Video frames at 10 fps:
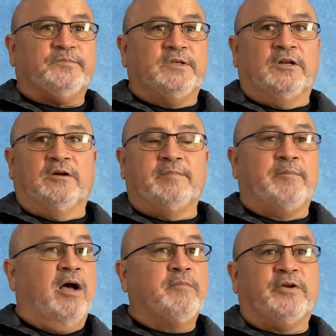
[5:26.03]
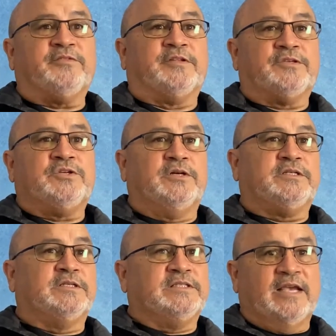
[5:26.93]
You know, my mom goes to this
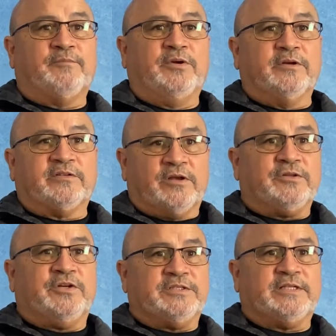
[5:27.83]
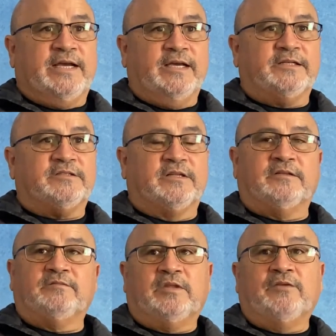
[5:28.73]
church in San Bruno. It's called Church of the Highlands,
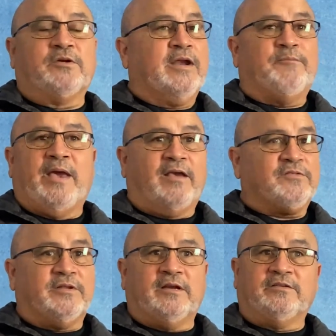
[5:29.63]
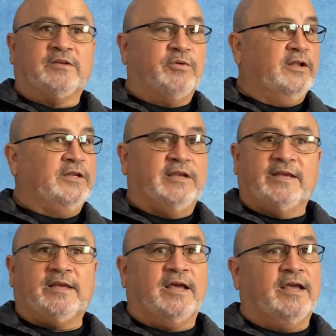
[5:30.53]
and they have a great pastor there. He's a really
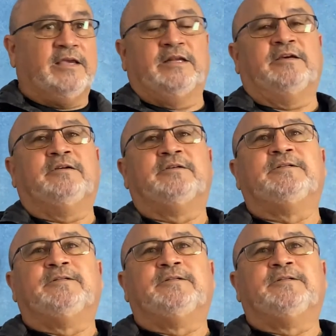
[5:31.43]
neat guy, you know.